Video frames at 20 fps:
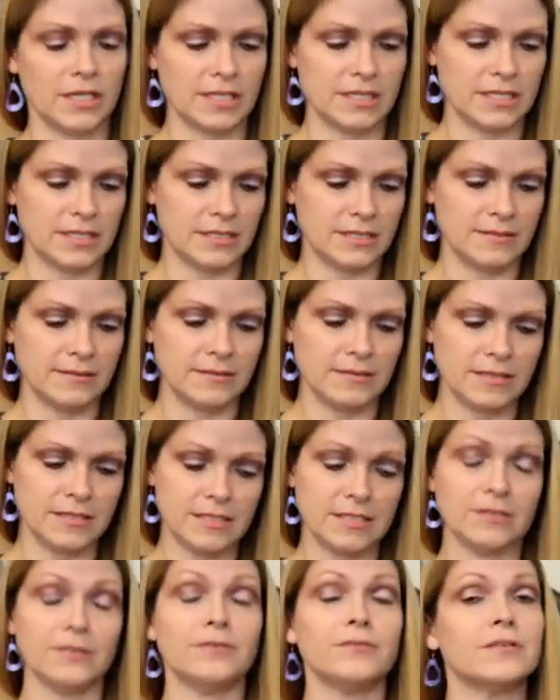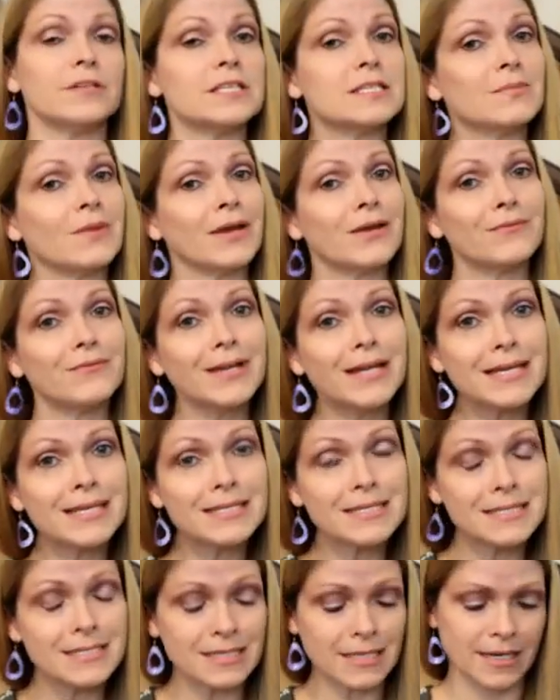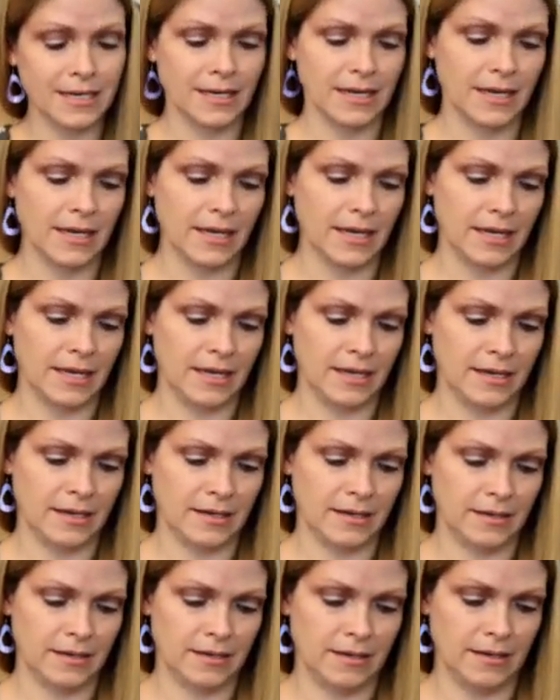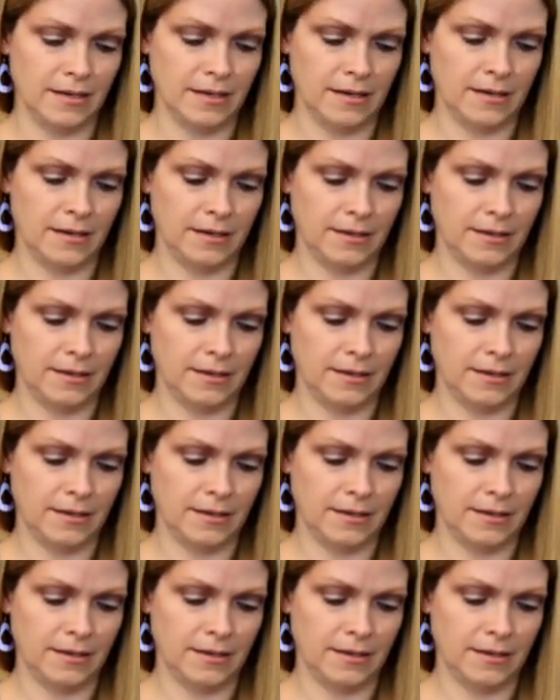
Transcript: it still fits my wrist. And